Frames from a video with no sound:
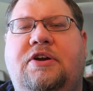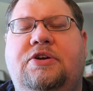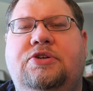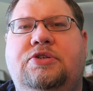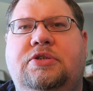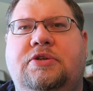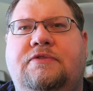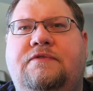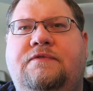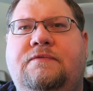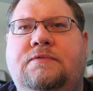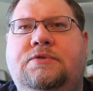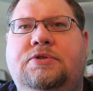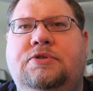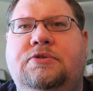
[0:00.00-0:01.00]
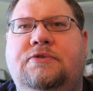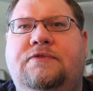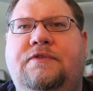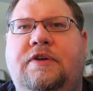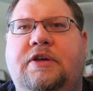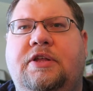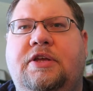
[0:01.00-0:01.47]
our true
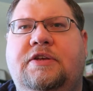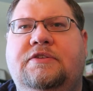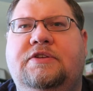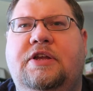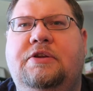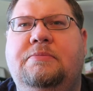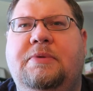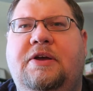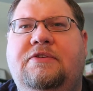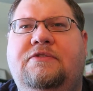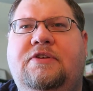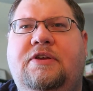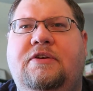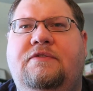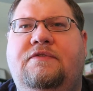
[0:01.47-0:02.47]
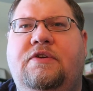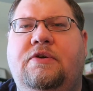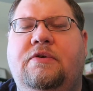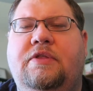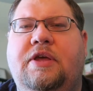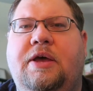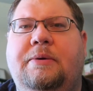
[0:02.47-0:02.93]
feelings, and you might see a
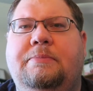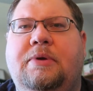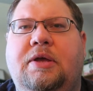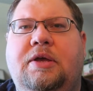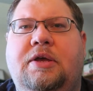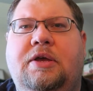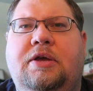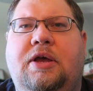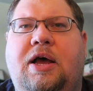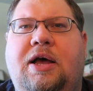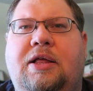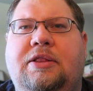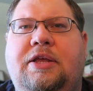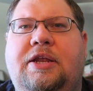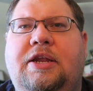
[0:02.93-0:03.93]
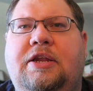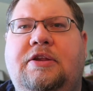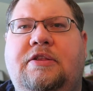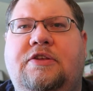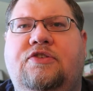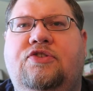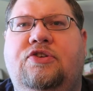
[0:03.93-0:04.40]
few of them
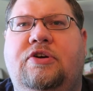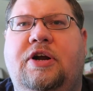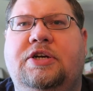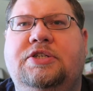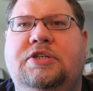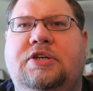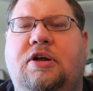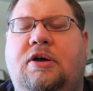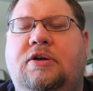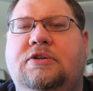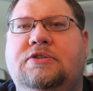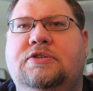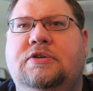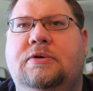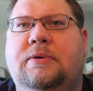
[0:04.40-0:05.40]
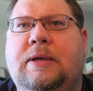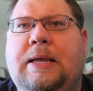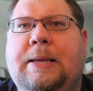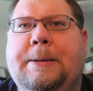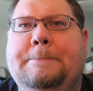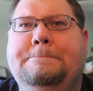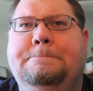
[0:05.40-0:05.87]
leaning this direction also.
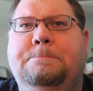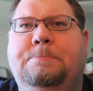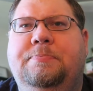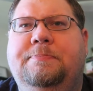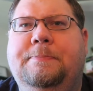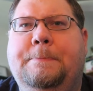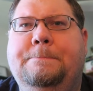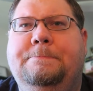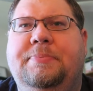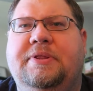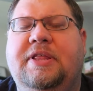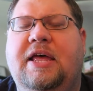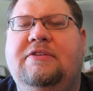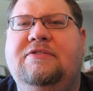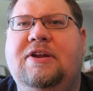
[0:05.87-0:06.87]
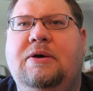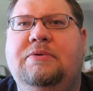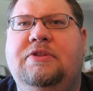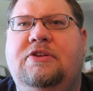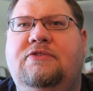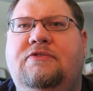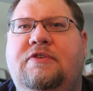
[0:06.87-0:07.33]
But that's not
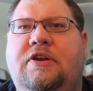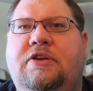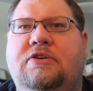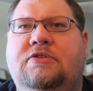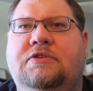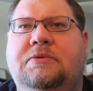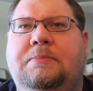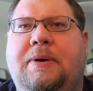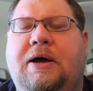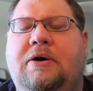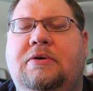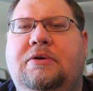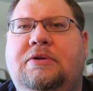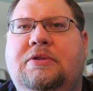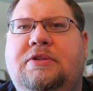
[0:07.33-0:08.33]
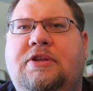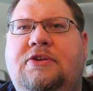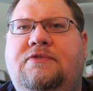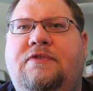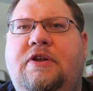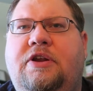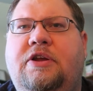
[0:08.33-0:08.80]
what this video is about.
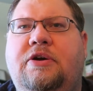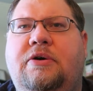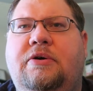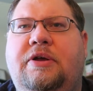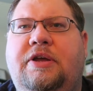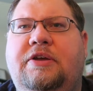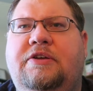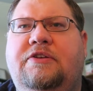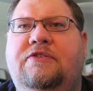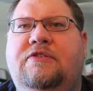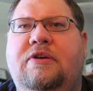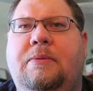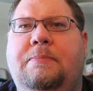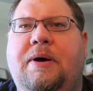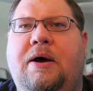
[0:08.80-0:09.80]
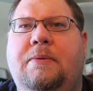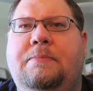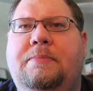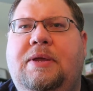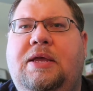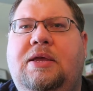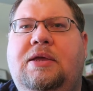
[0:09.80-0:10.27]
This video is about
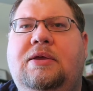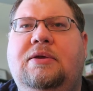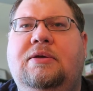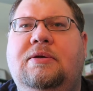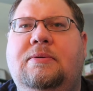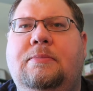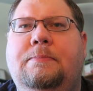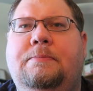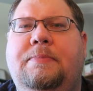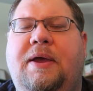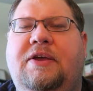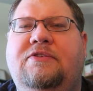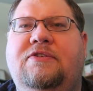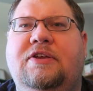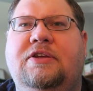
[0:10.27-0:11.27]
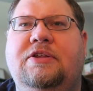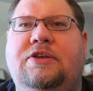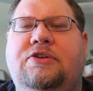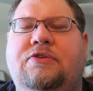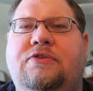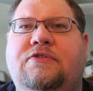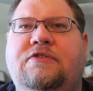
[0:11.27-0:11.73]
me
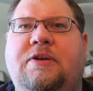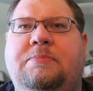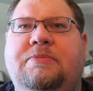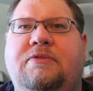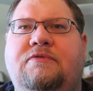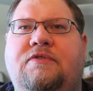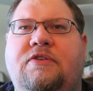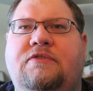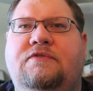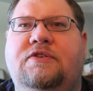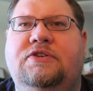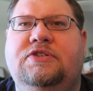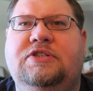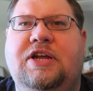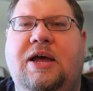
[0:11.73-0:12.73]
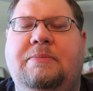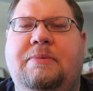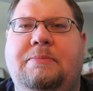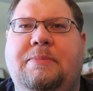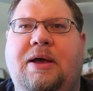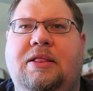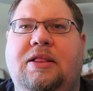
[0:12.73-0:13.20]
basically doing something for the first time
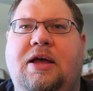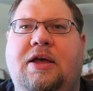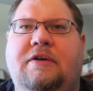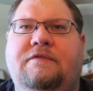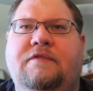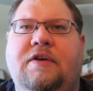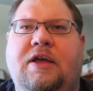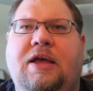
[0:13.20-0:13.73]
in my life,